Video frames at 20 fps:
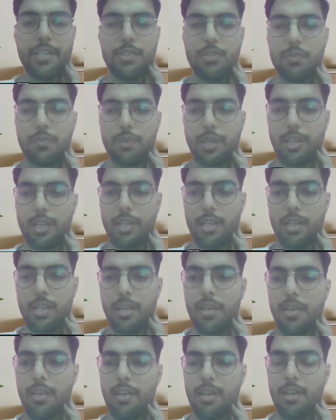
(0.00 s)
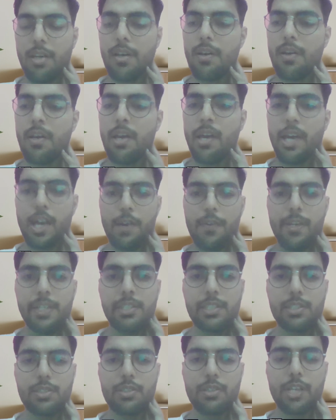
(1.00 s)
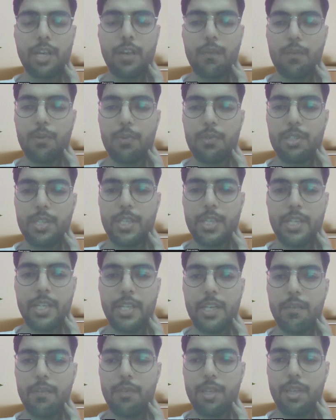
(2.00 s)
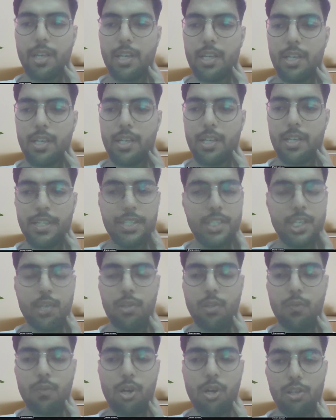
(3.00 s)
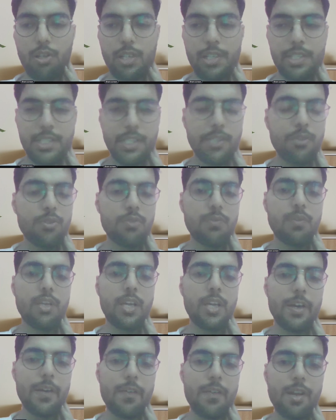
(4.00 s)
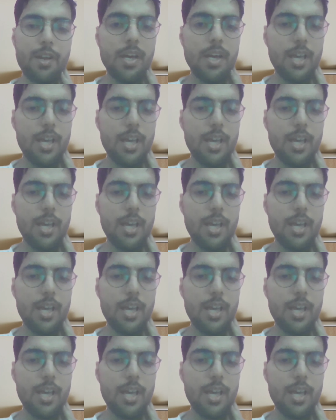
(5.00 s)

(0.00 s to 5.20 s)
So we have access to Terraform state, and we can list out the what all the EC2s we have,